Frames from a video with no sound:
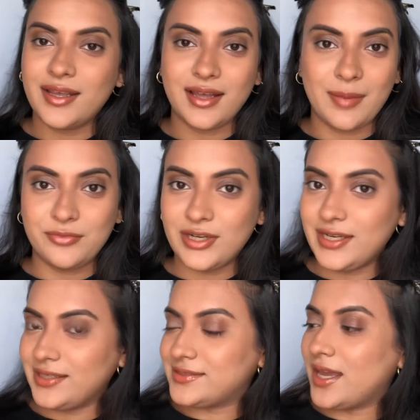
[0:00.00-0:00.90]
I'm really
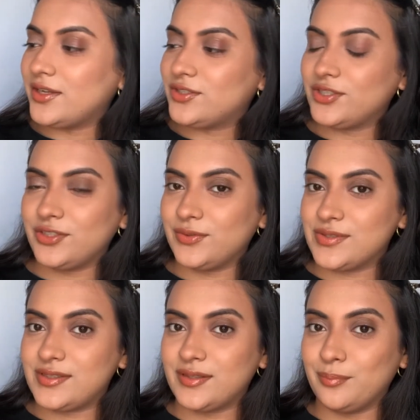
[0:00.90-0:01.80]
excited to use
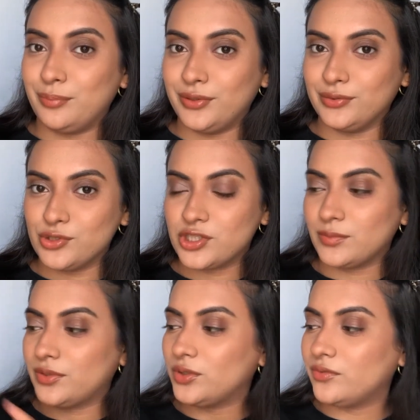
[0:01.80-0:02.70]
the blue
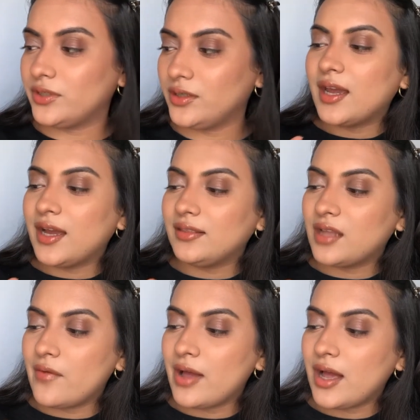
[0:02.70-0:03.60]
shimmer over here. I
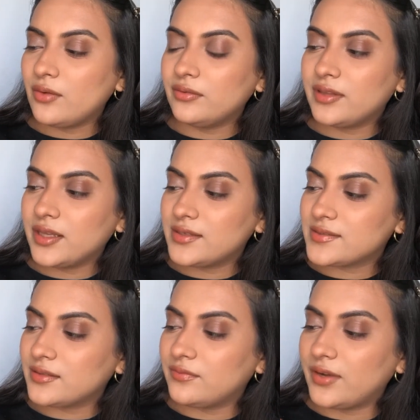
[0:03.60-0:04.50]
love how there's
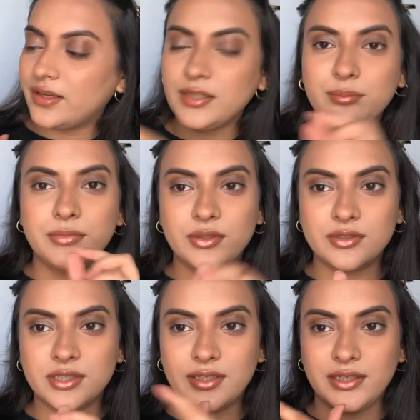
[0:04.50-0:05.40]
a very
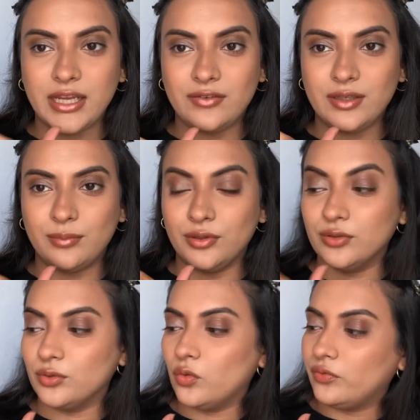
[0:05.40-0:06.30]
muted navy blue
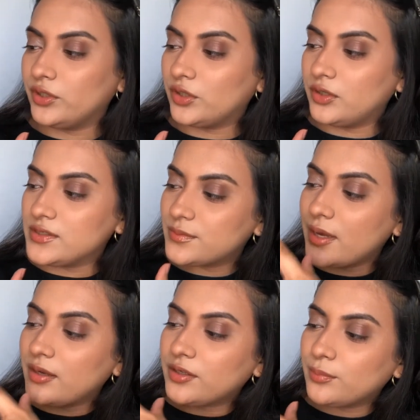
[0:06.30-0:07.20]
over here as
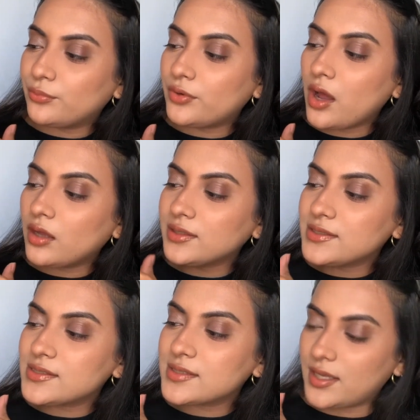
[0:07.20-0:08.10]
well, and a
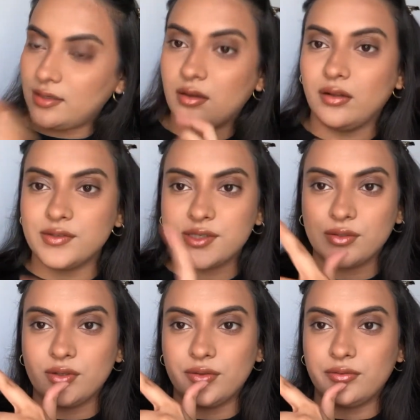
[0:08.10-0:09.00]
bronze, and also
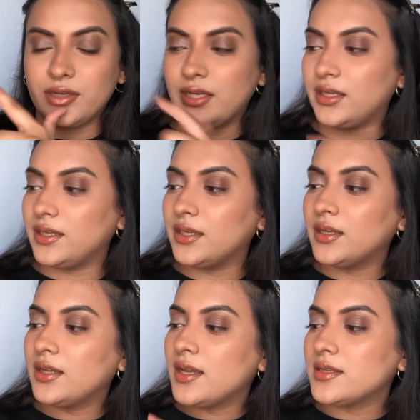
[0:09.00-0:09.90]
a really
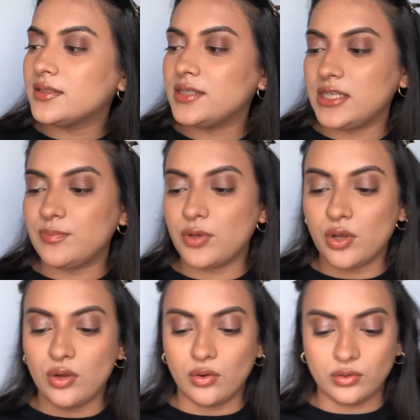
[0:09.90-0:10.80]
deep
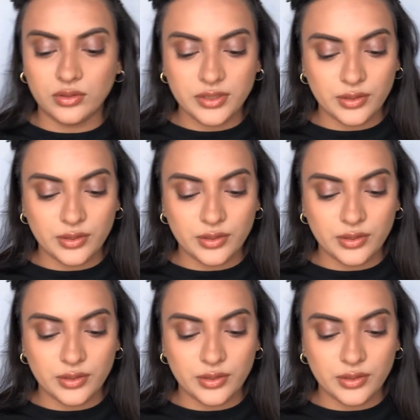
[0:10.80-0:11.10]
gold.